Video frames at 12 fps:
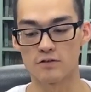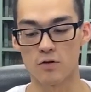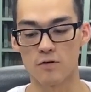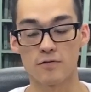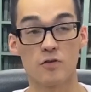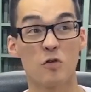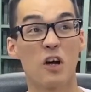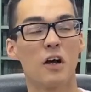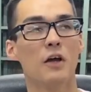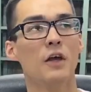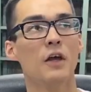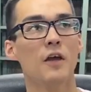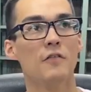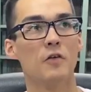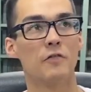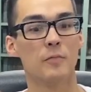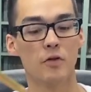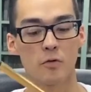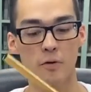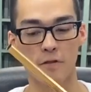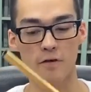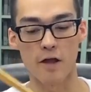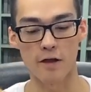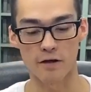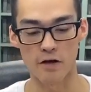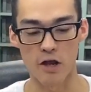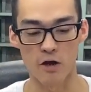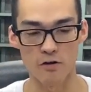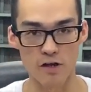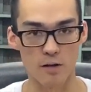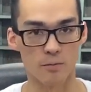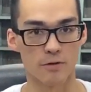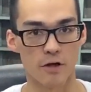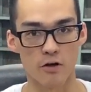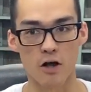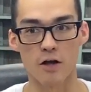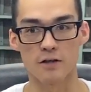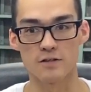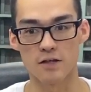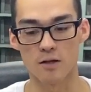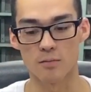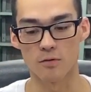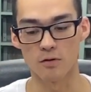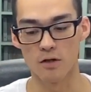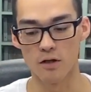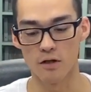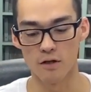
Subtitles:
So if you're familiar with an air table, an air hockey table,